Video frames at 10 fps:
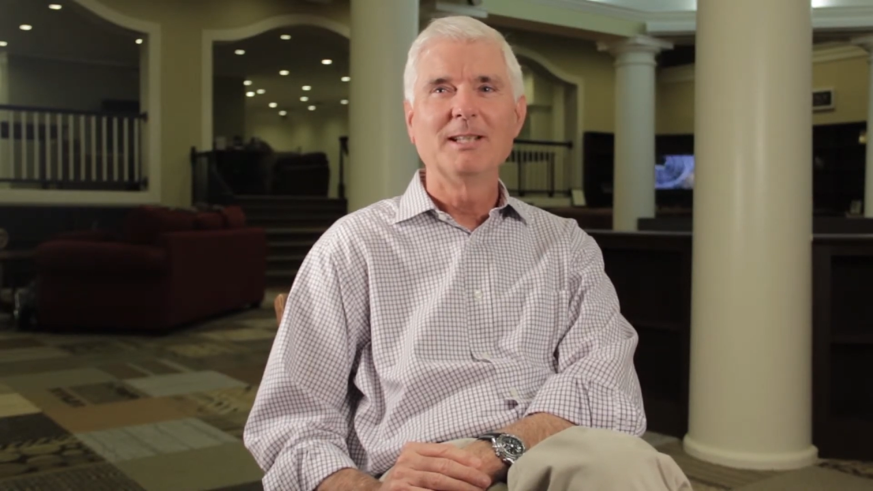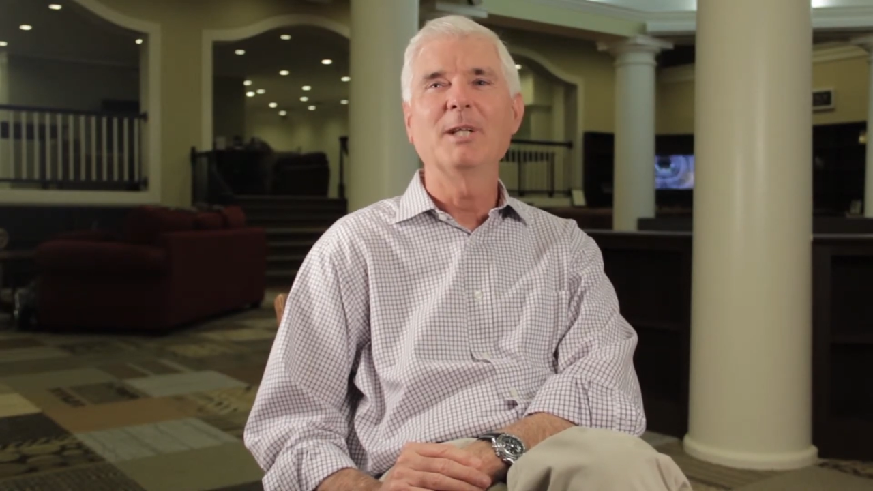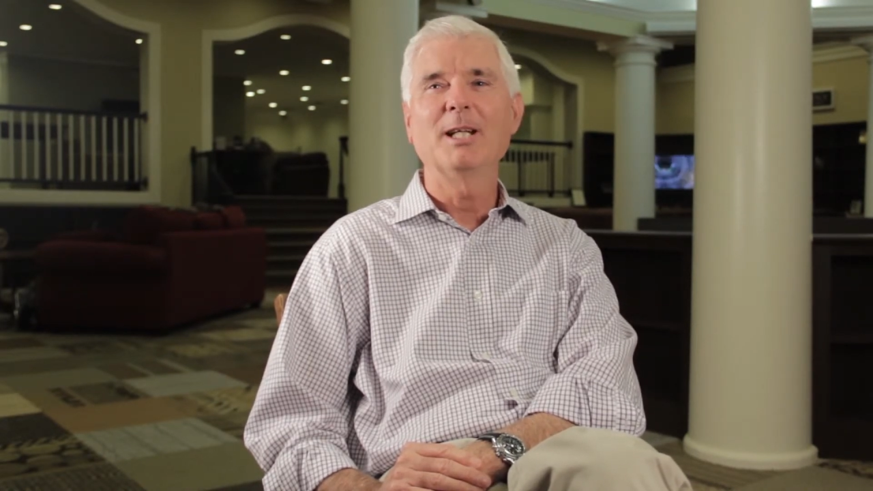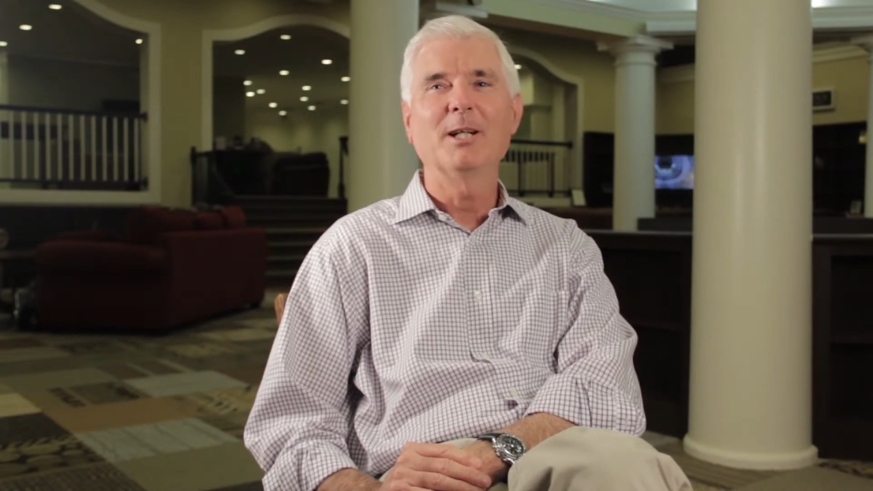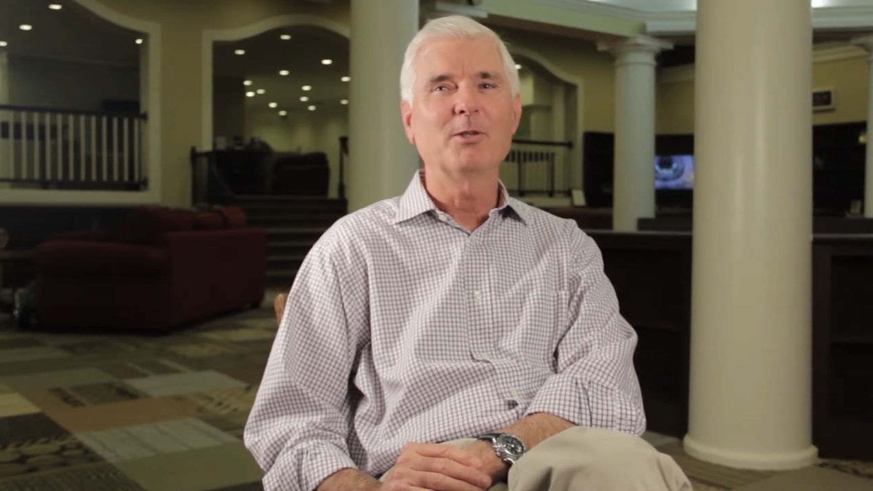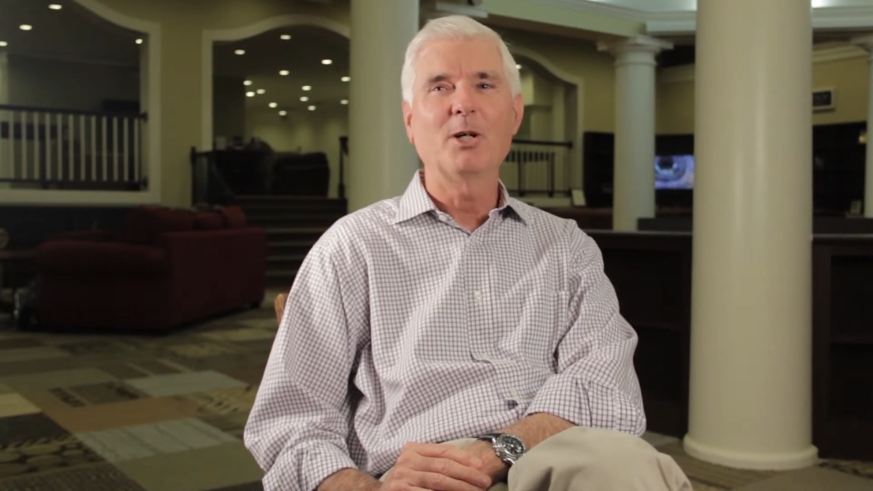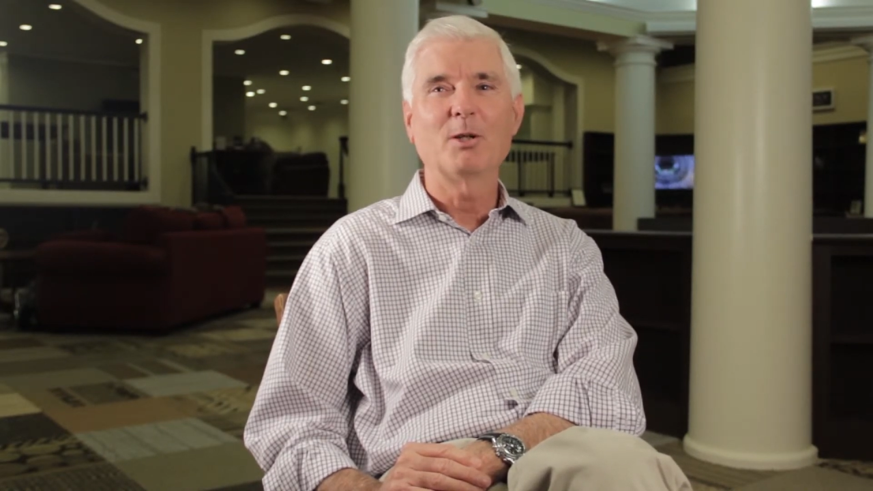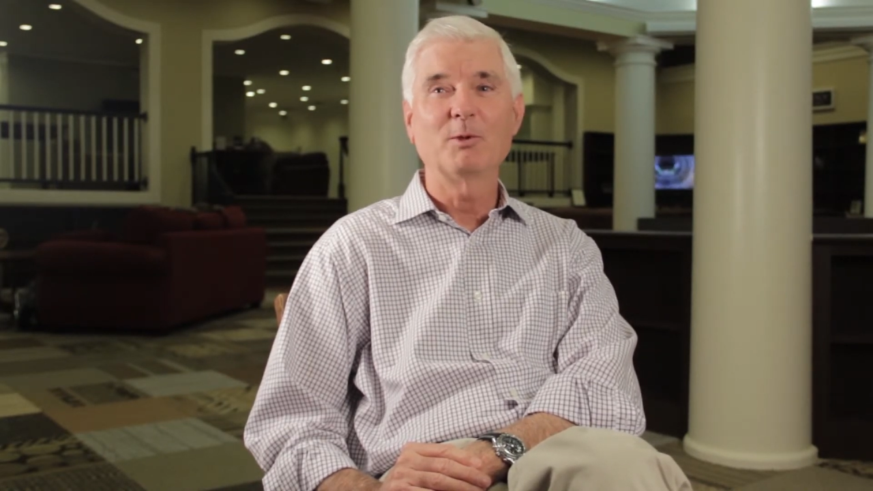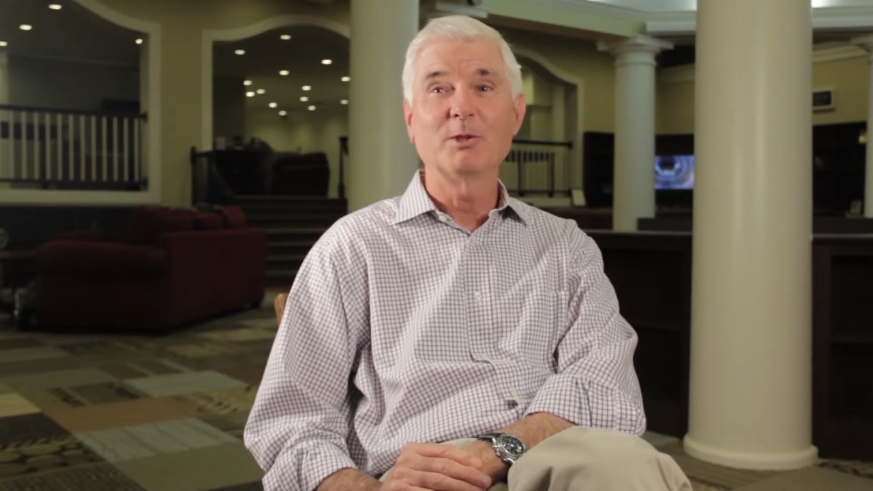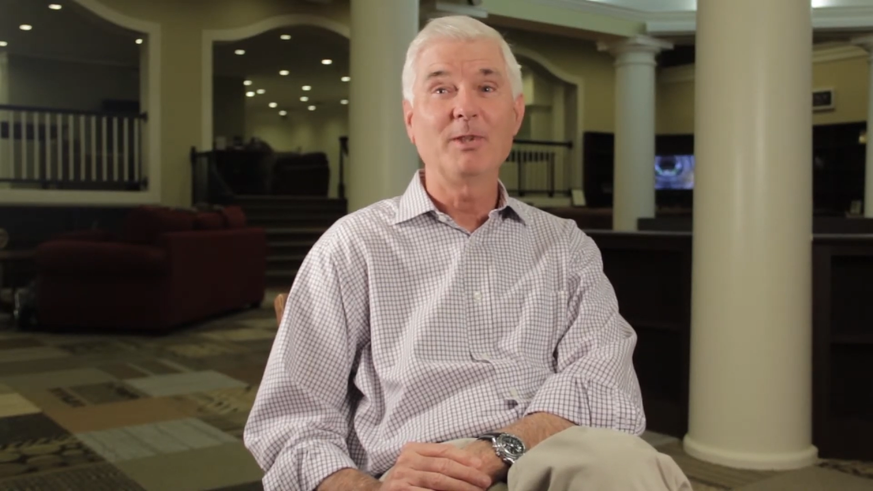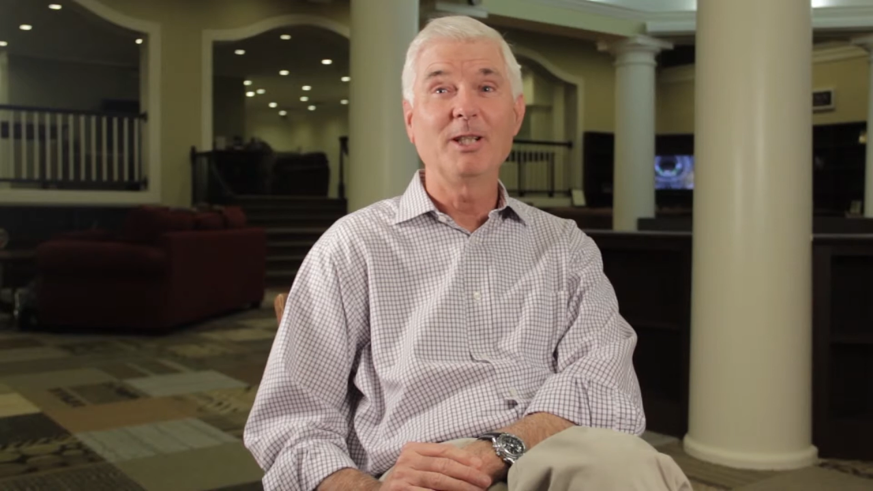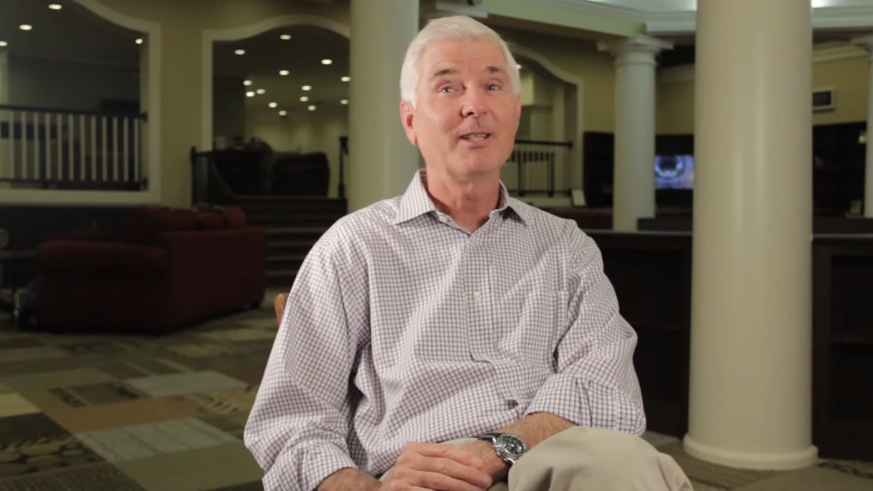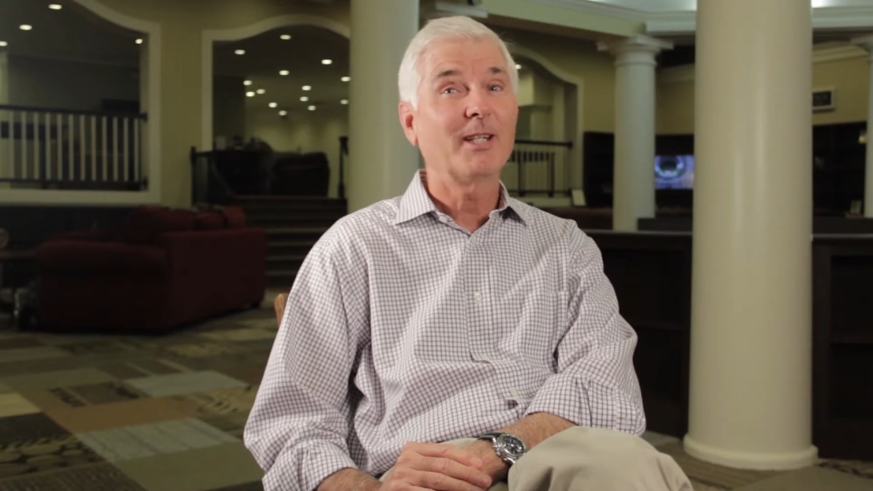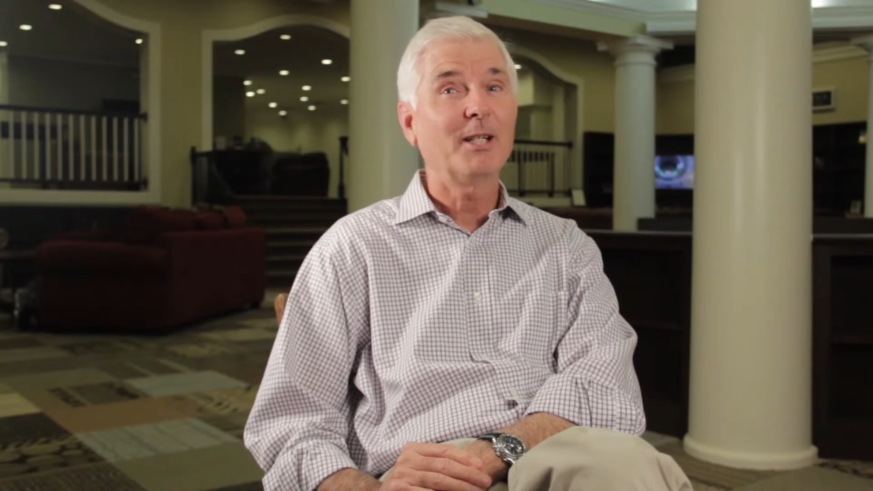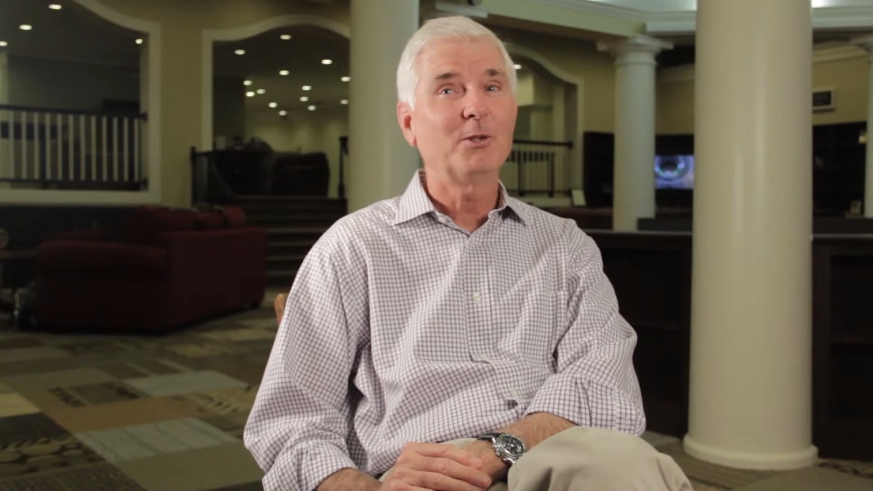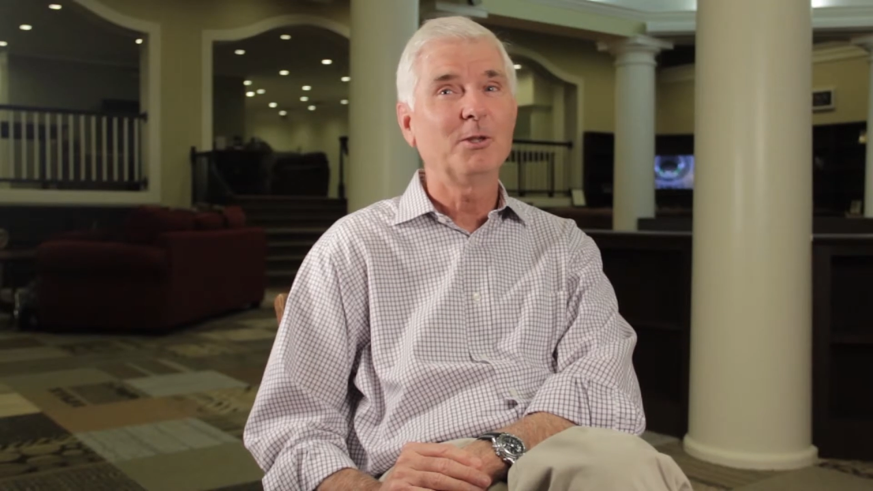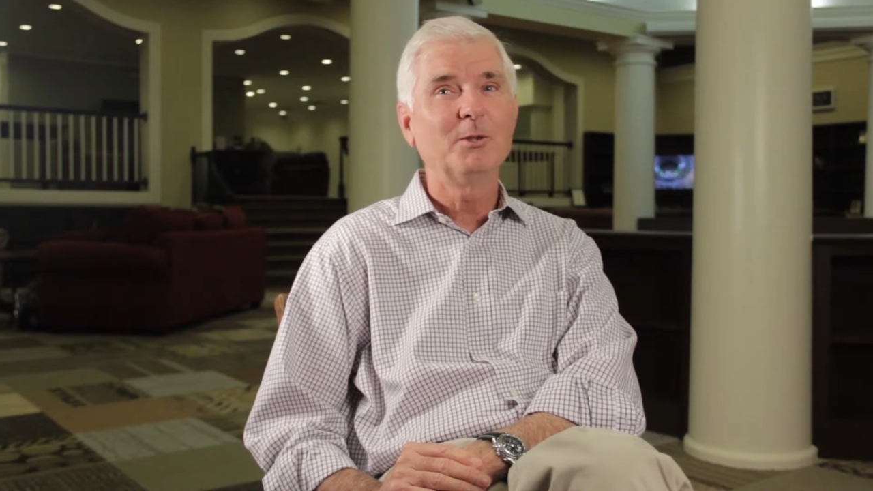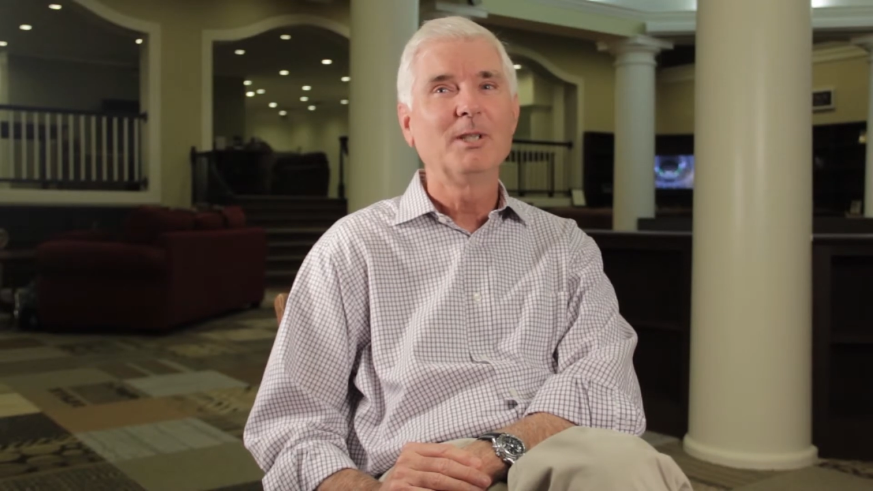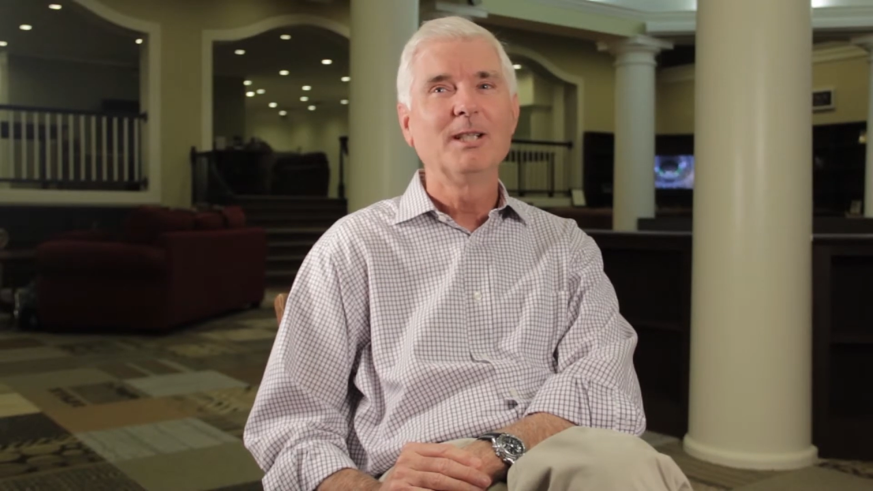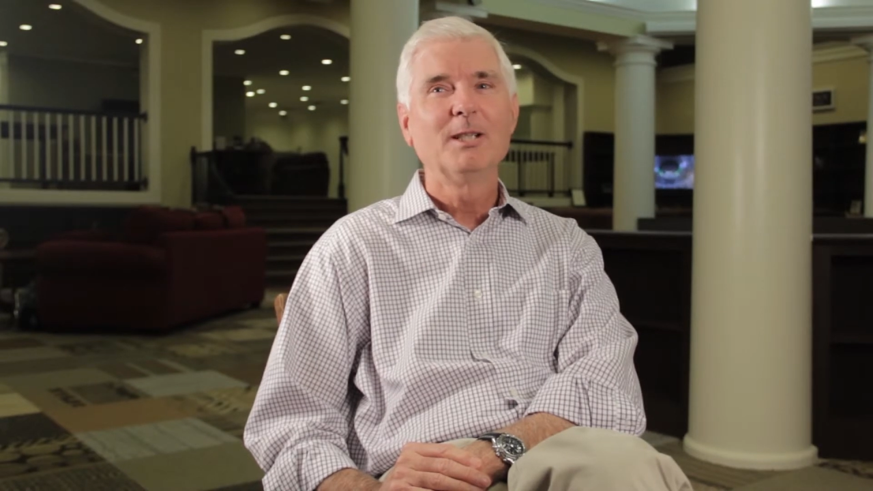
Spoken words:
And our daughter was feeling that too,